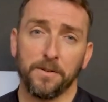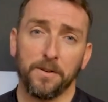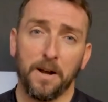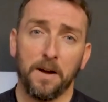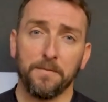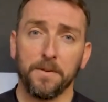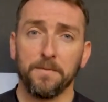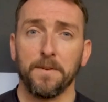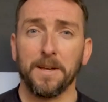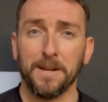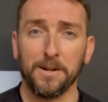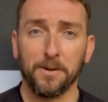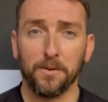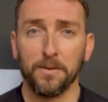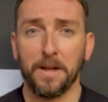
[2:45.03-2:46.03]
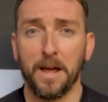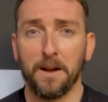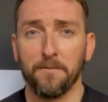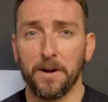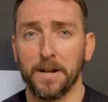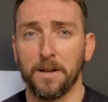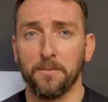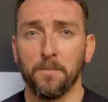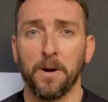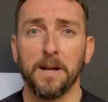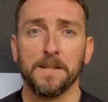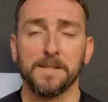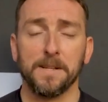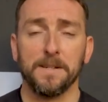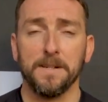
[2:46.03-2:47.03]
you have your vehicle there ready and
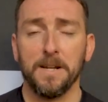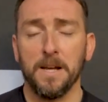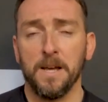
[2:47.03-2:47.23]
waiting.